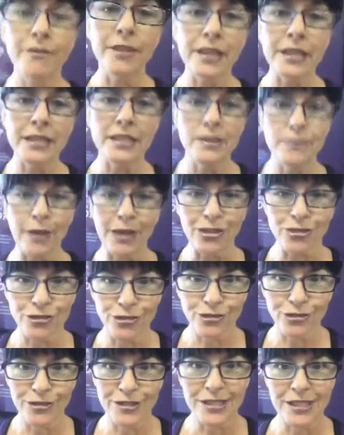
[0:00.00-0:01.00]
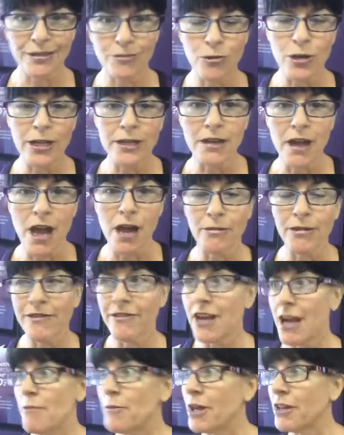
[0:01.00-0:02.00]
these specials and whatnot. We've
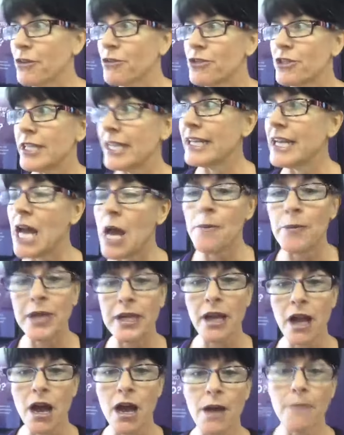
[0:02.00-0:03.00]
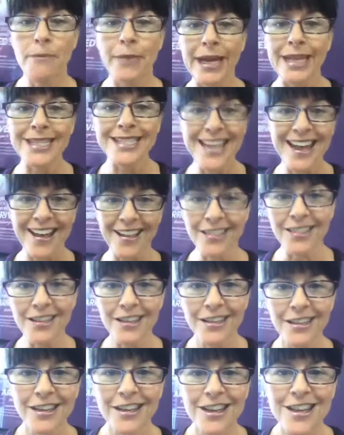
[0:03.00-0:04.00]
got Mother's Day coming up May 10th.
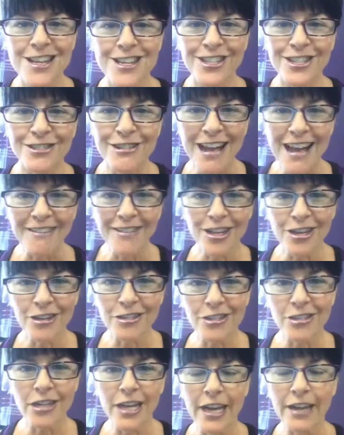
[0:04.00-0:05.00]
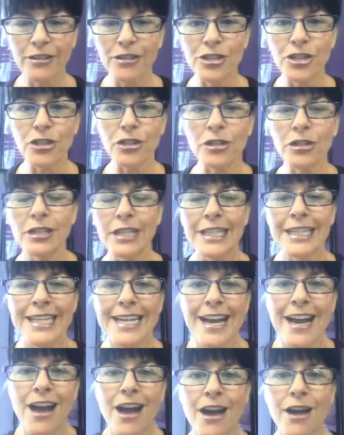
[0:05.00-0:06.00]
So have that on your calendar
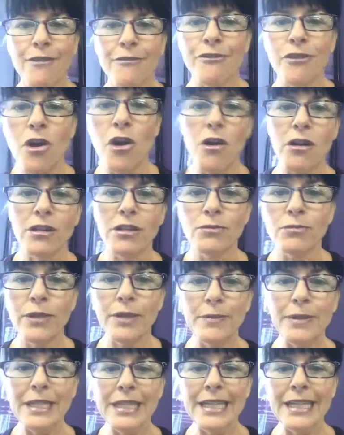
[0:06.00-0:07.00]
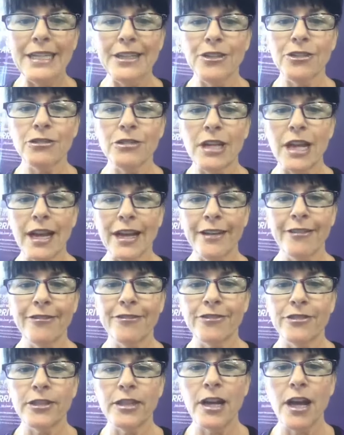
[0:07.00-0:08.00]
for all the women in your life.
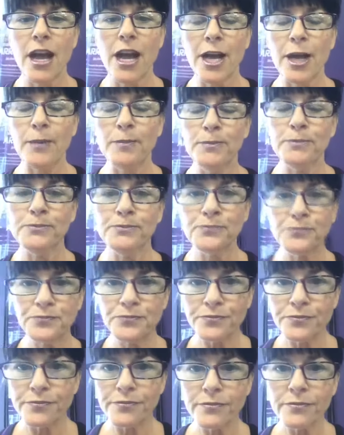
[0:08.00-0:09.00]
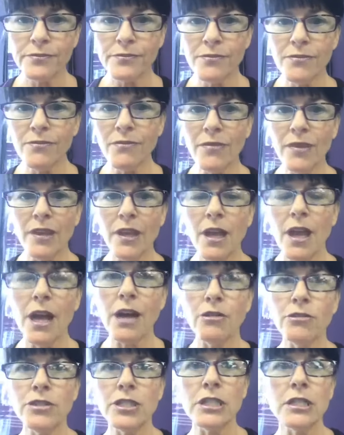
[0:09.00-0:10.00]

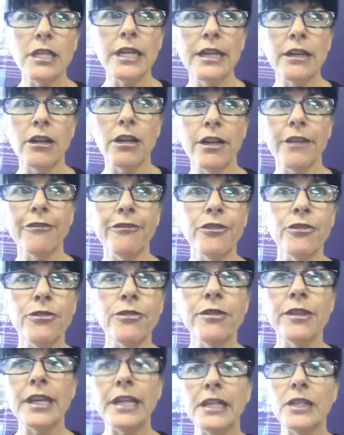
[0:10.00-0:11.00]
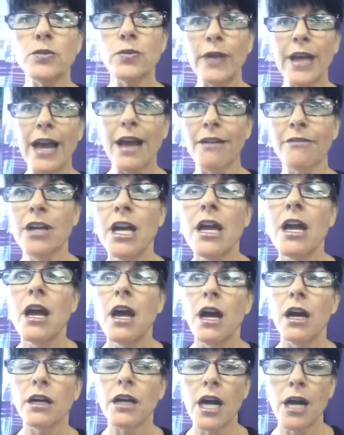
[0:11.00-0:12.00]
I'll just hit on a few things. We have
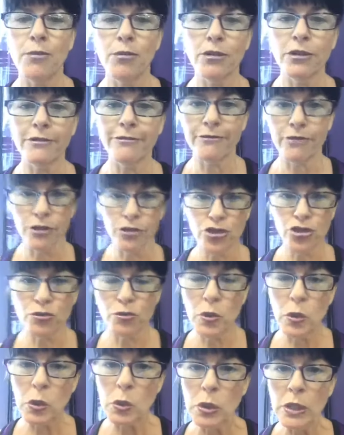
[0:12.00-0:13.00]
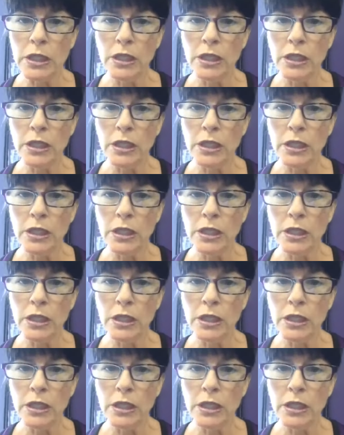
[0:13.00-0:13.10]
a couple of virtual